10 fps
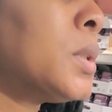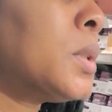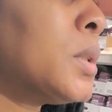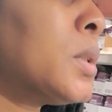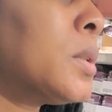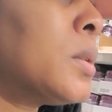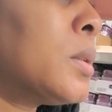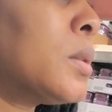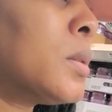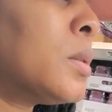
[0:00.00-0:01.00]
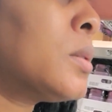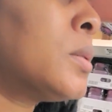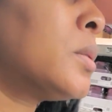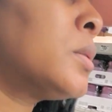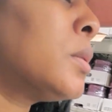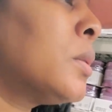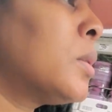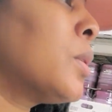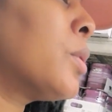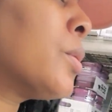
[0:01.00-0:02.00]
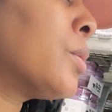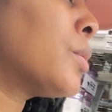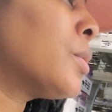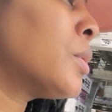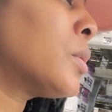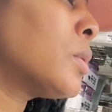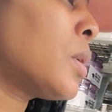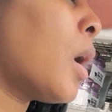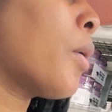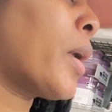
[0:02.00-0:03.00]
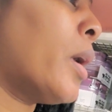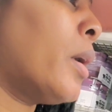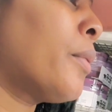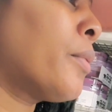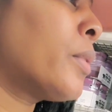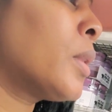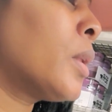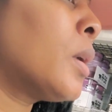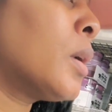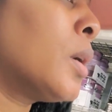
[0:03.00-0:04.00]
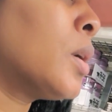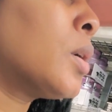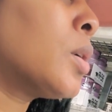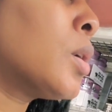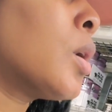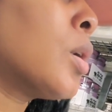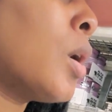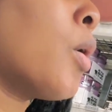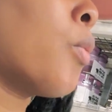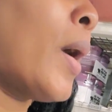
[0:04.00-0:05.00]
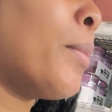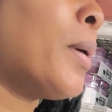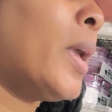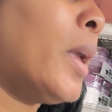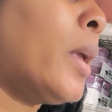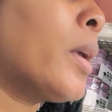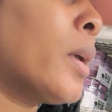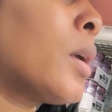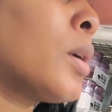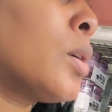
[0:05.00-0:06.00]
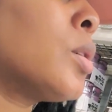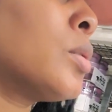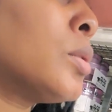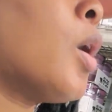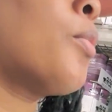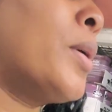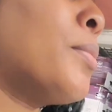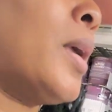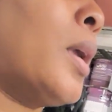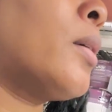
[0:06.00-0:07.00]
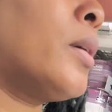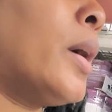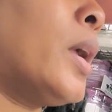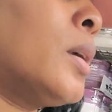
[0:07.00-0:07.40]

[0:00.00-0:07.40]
acrylic, that green, that green containers up there. Okay. Add that to a gallon of paint. White paint? Open paint, right.